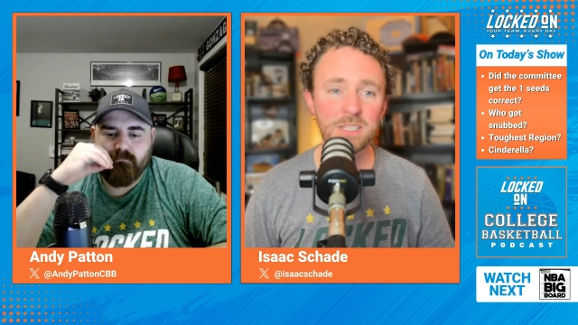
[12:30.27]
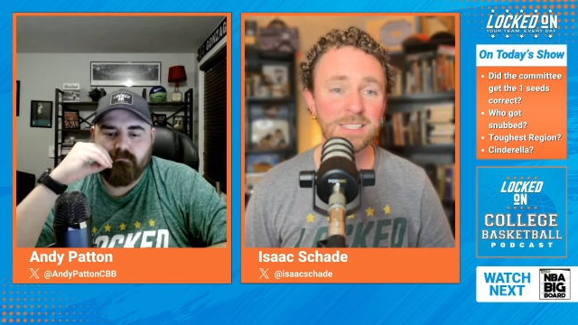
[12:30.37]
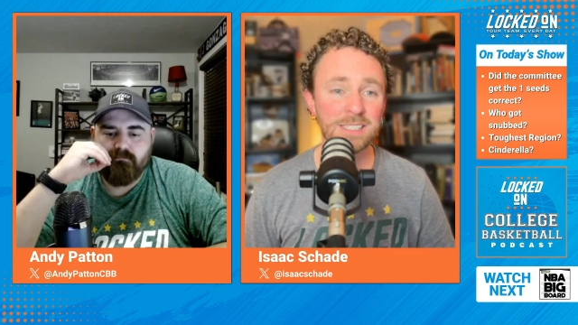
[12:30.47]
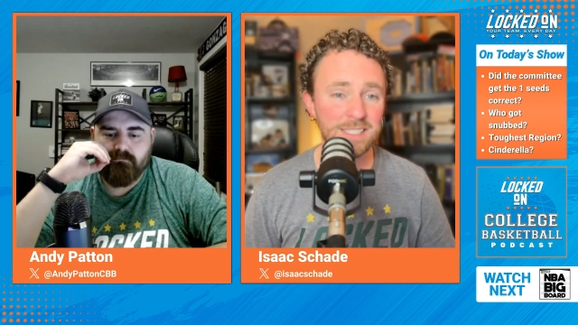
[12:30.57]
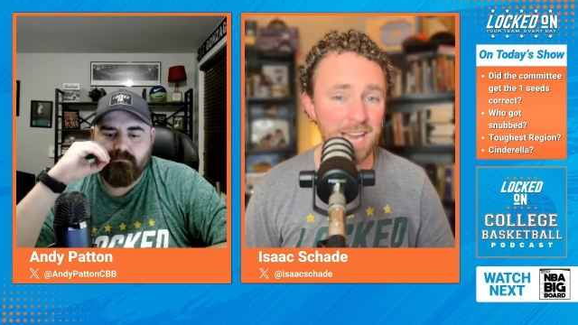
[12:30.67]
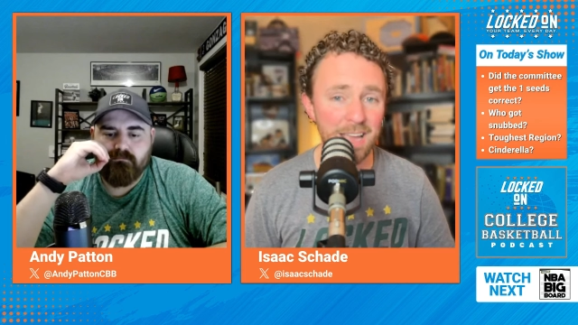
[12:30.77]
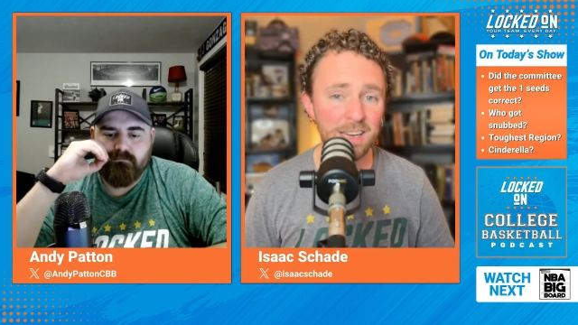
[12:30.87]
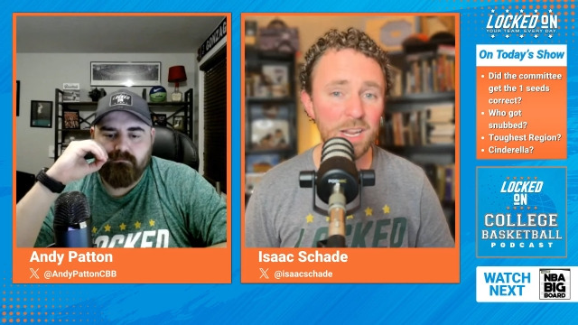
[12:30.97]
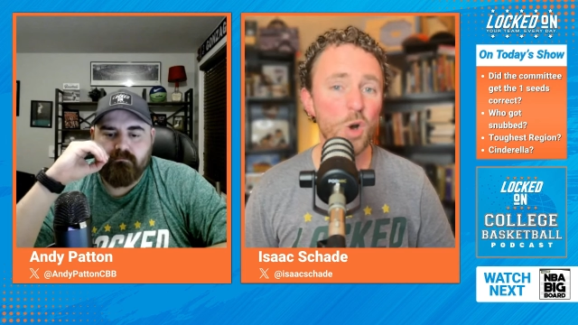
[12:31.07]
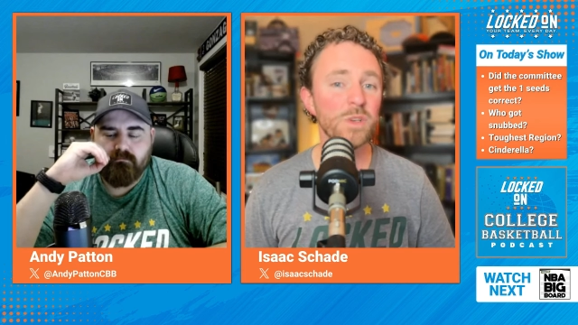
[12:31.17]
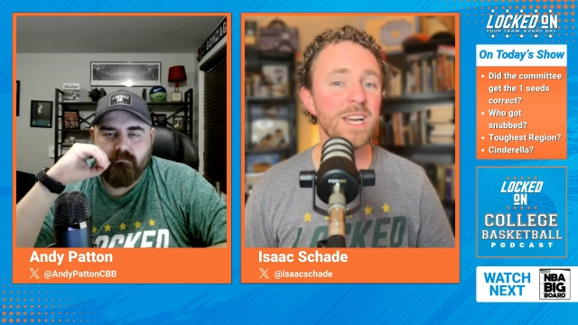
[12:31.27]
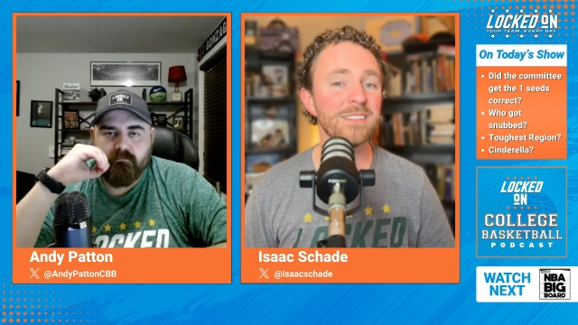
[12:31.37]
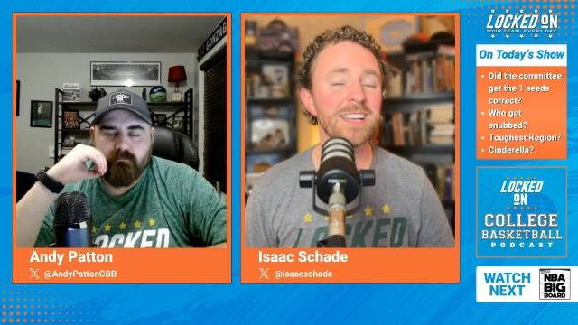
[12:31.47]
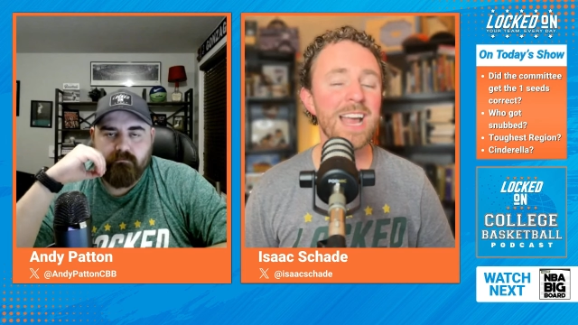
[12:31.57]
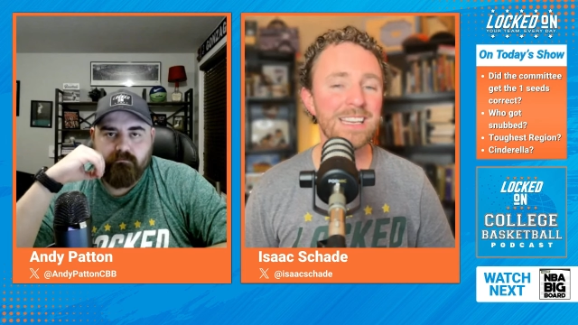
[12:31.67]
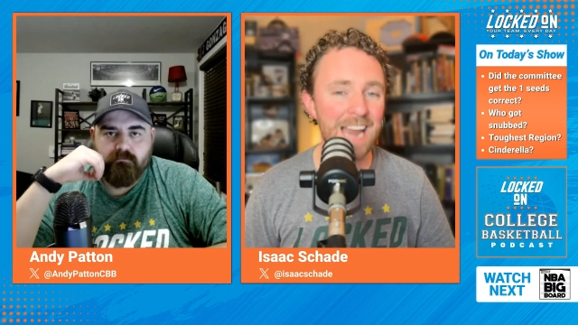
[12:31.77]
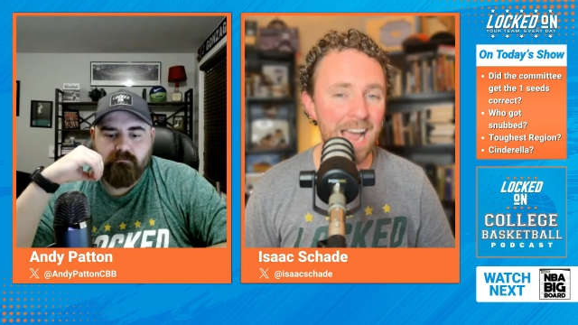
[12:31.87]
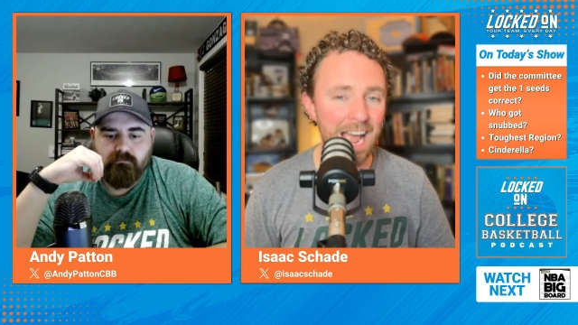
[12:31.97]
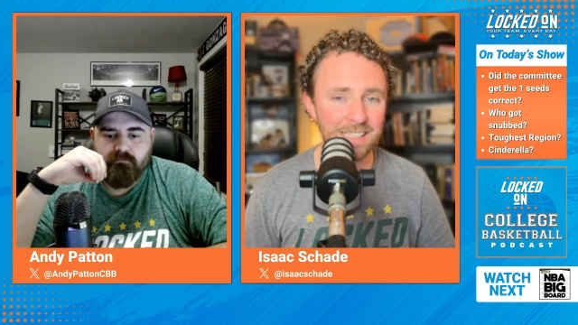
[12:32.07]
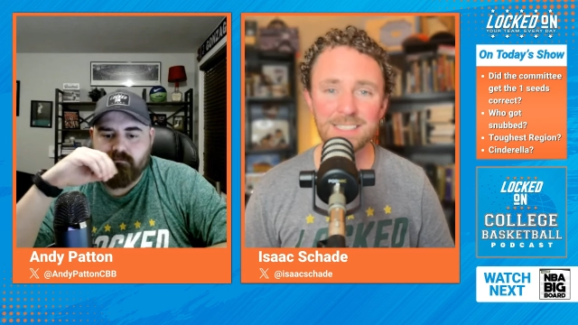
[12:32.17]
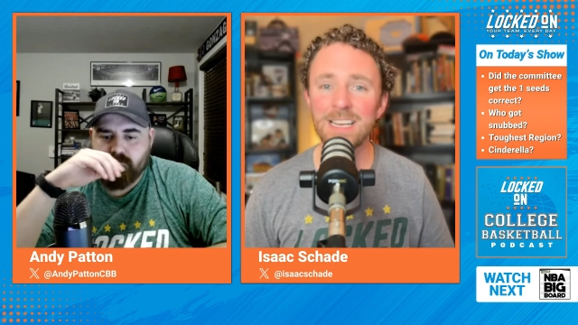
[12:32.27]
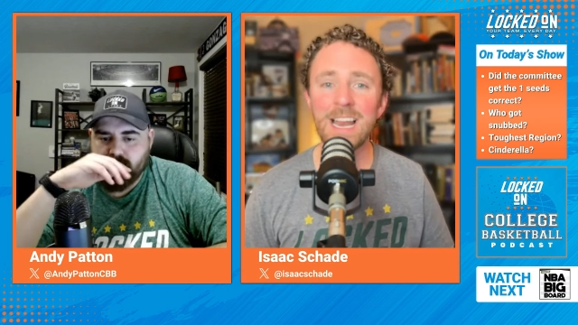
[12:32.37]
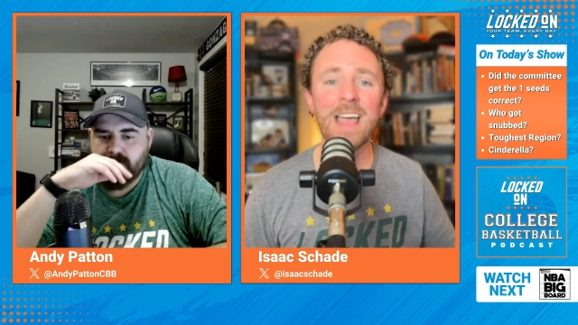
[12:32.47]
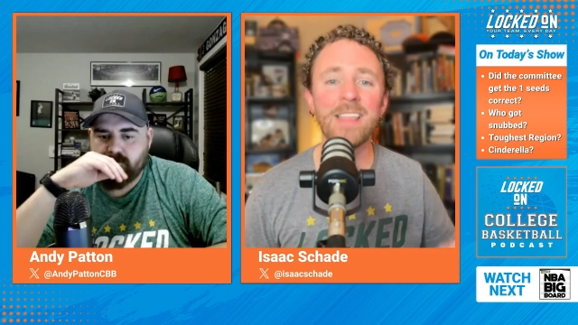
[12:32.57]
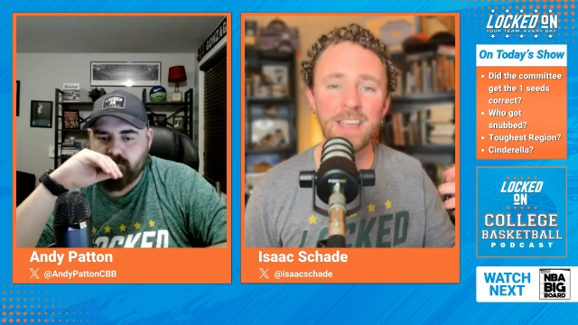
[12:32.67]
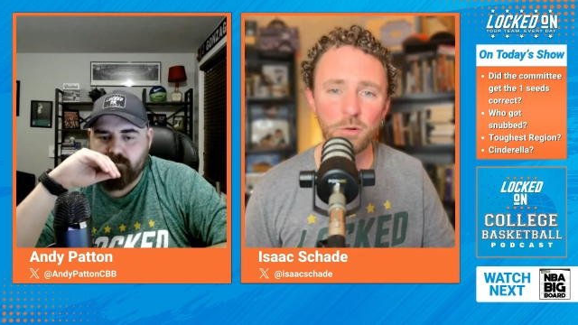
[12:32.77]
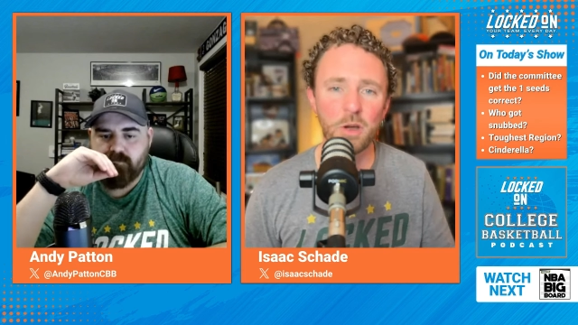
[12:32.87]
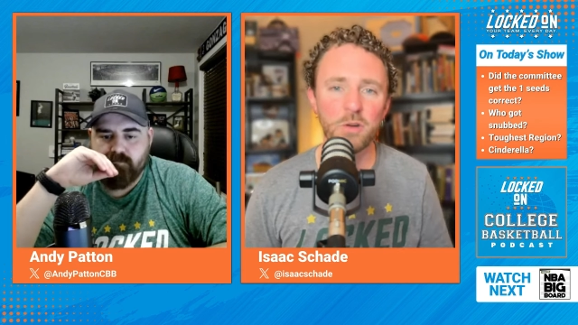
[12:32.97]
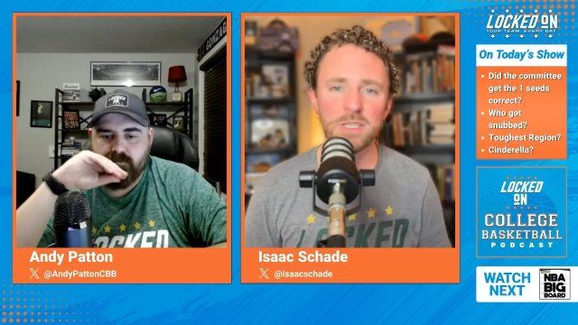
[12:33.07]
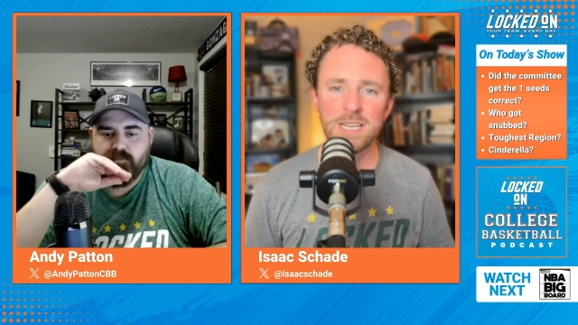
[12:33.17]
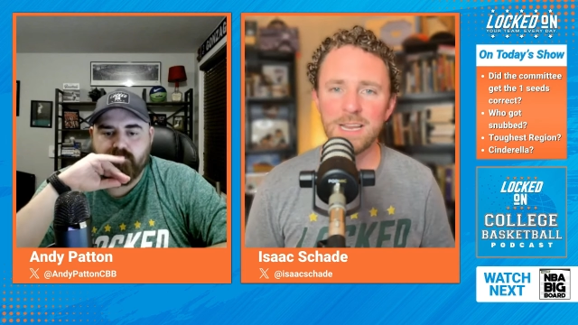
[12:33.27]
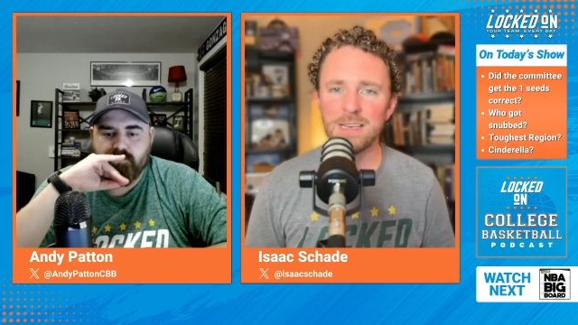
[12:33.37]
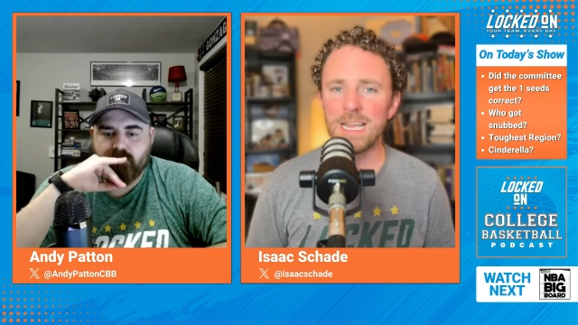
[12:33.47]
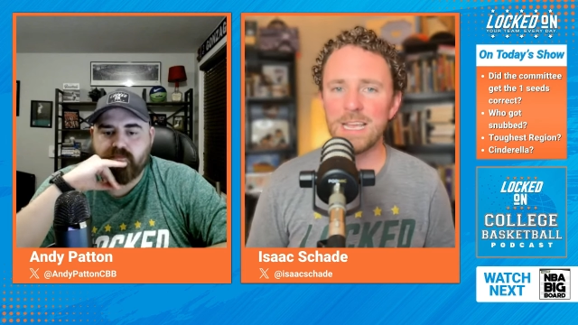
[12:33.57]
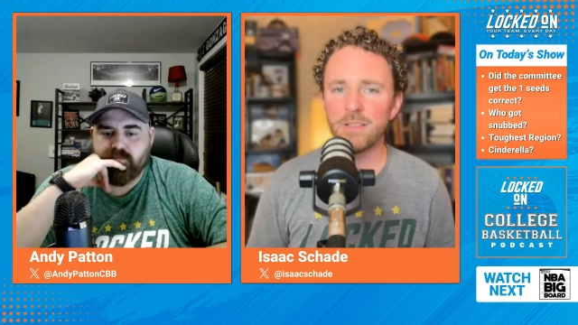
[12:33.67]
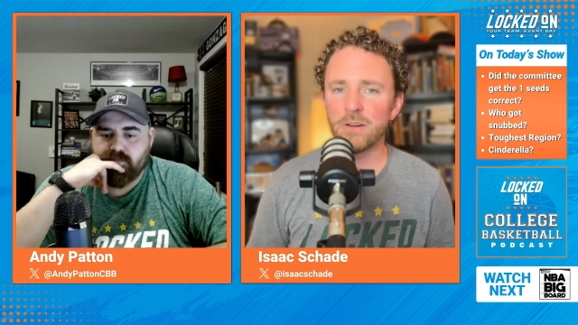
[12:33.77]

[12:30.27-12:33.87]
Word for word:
Speaker 1: State, which actually got a nine seed, and they don't go to Dayton either.